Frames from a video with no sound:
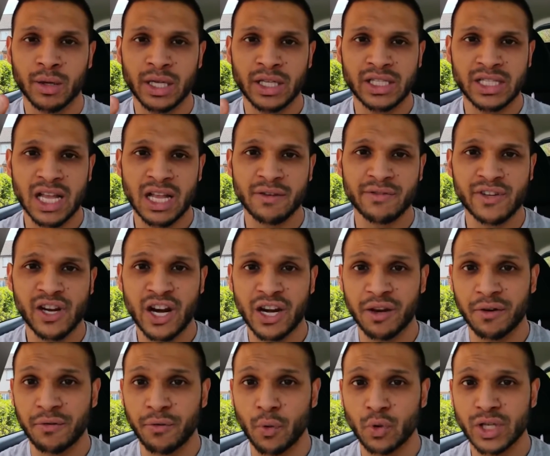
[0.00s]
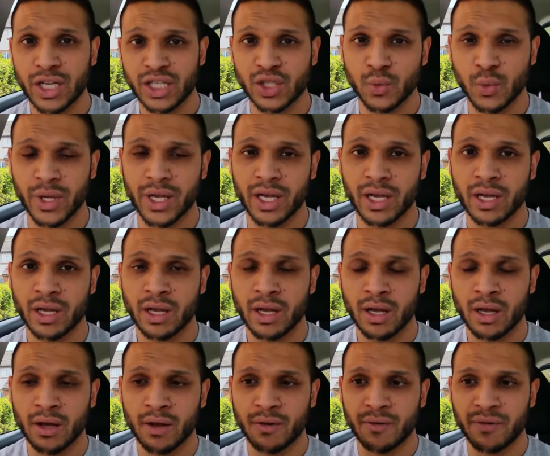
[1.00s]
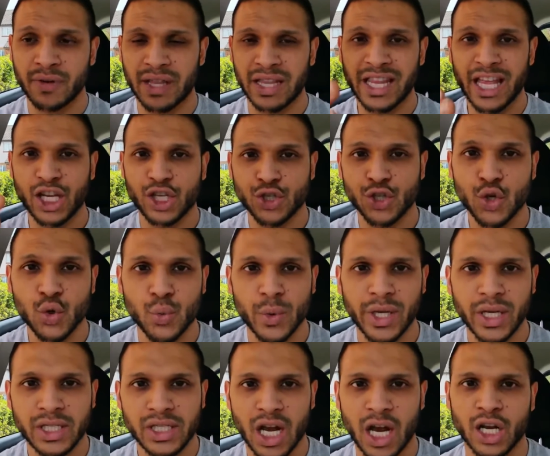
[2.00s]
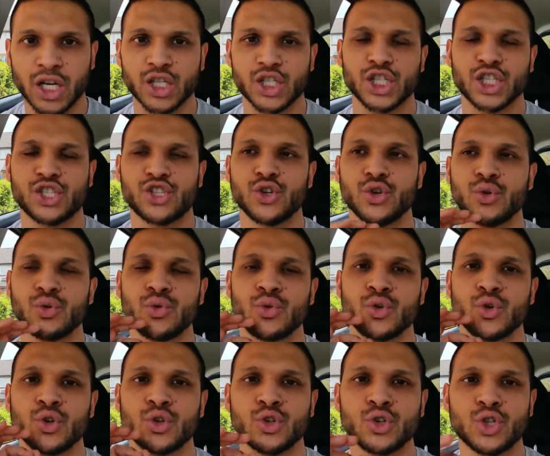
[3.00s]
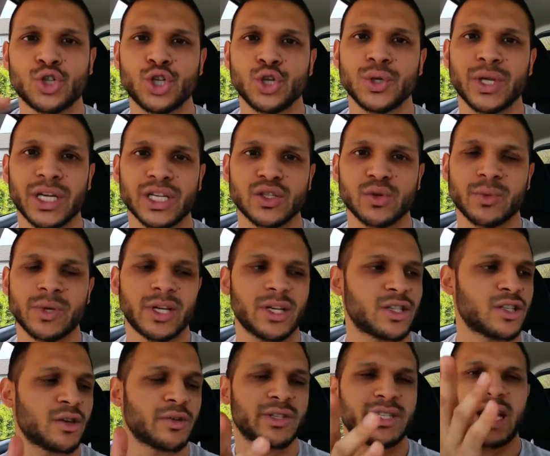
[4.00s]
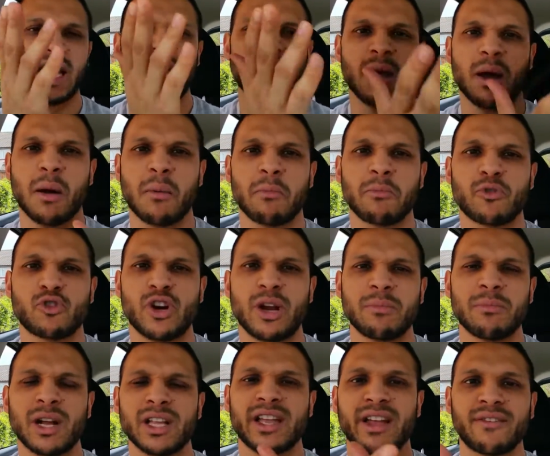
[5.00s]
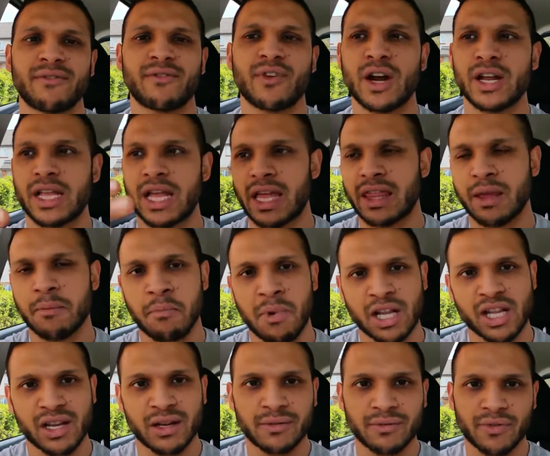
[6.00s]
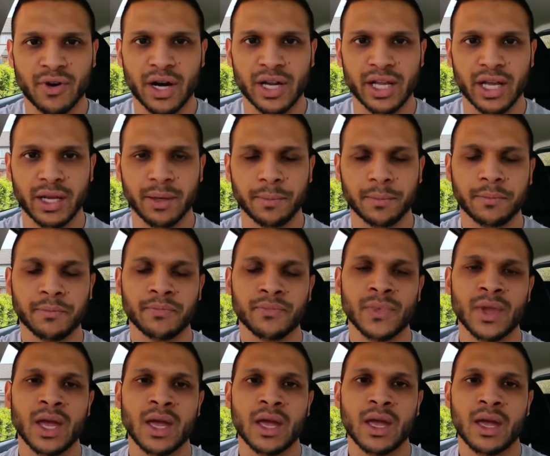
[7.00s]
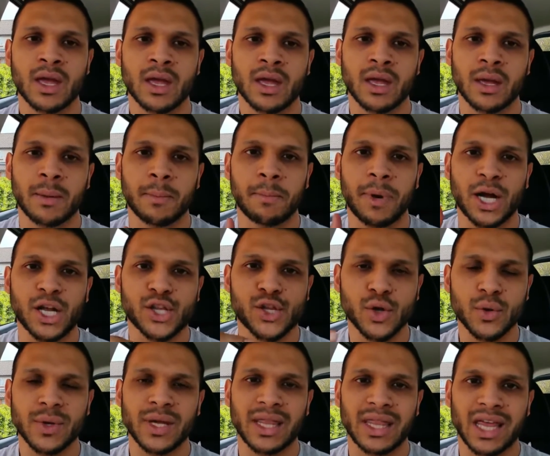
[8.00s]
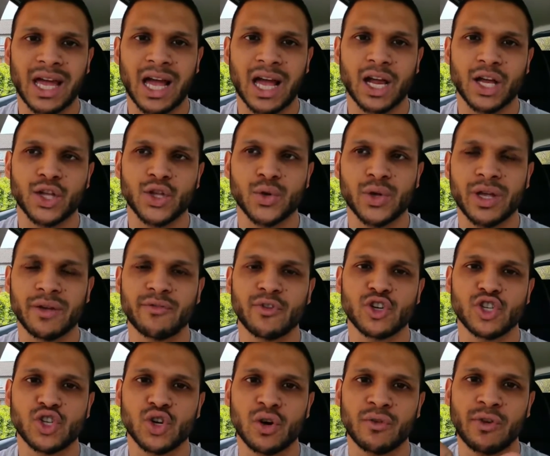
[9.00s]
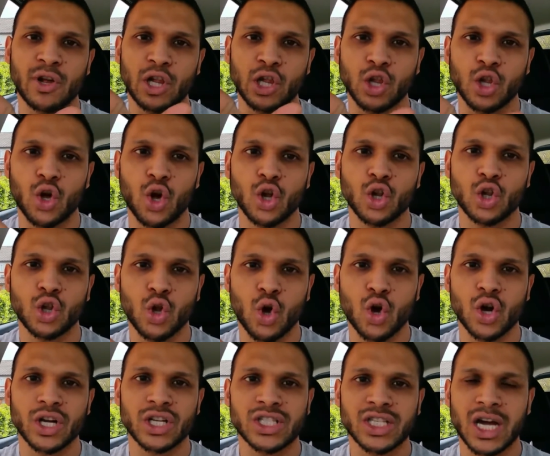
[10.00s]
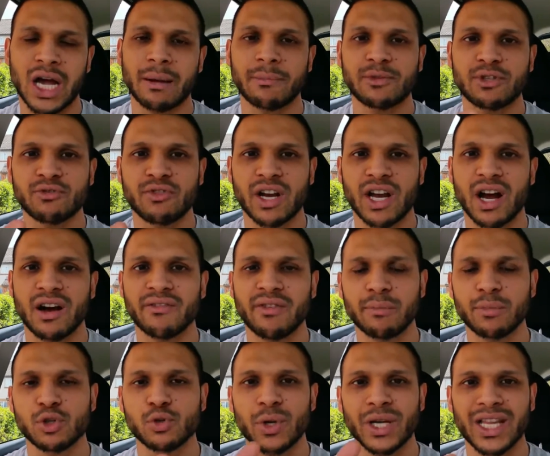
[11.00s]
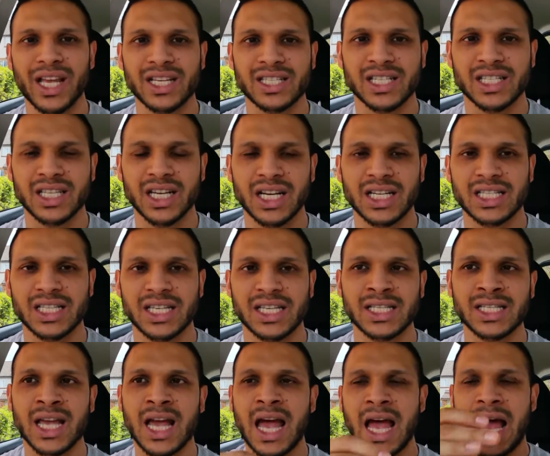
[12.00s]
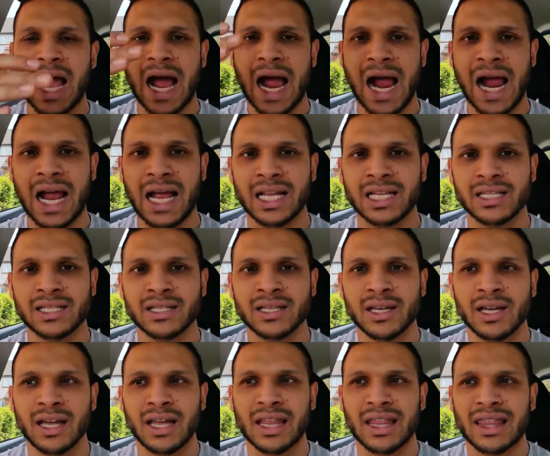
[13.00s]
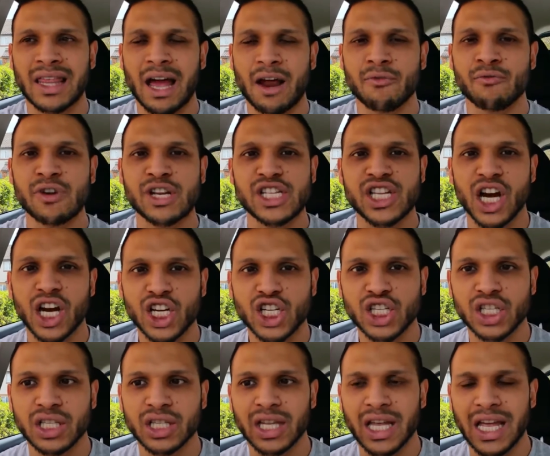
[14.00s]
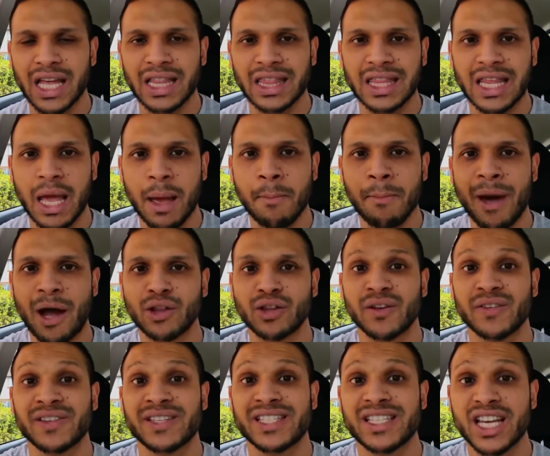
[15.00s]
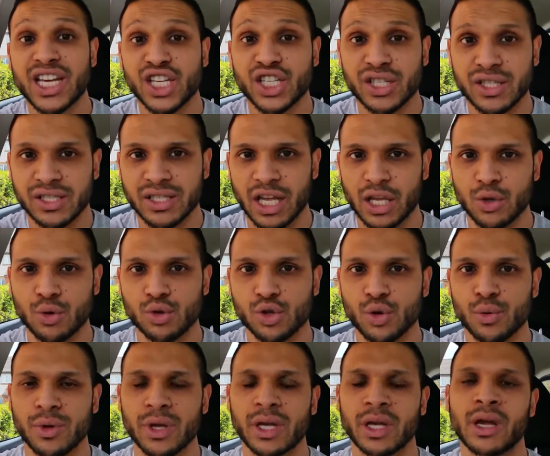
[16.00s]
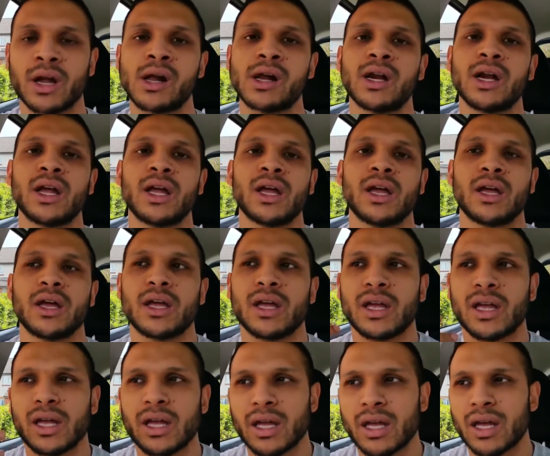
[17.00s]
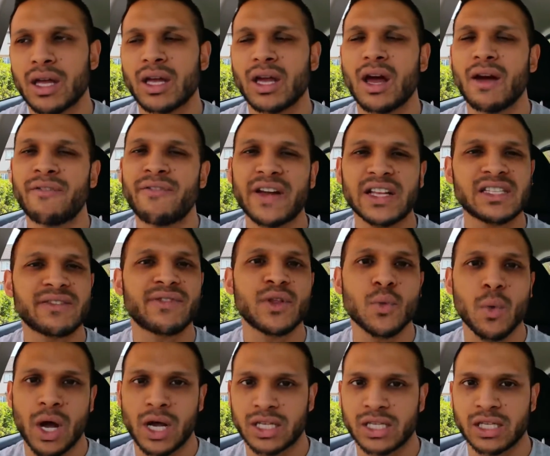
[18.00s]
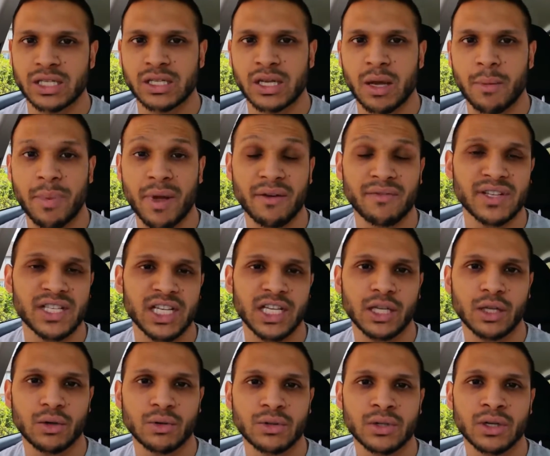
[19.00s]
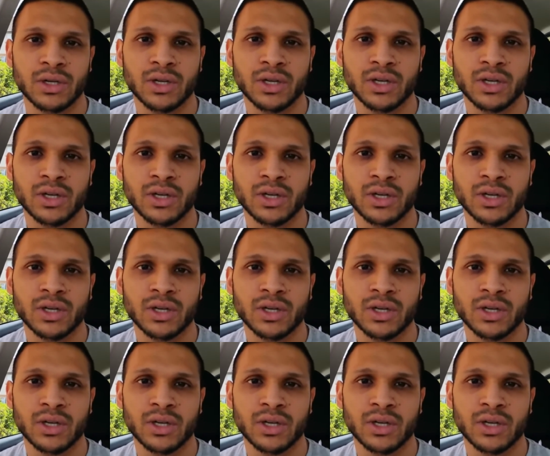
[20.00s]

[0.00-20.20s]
Instead of training 4 days a week, for the next 2 weeks, I could just do 2 days a week. So say train Monday and Friday and then Monday and Friday. By doing that, you give yourself a lot longer time to recover between exercises, and that reduction in the amount of sessions that you're doing effectively works as a bit of a deload.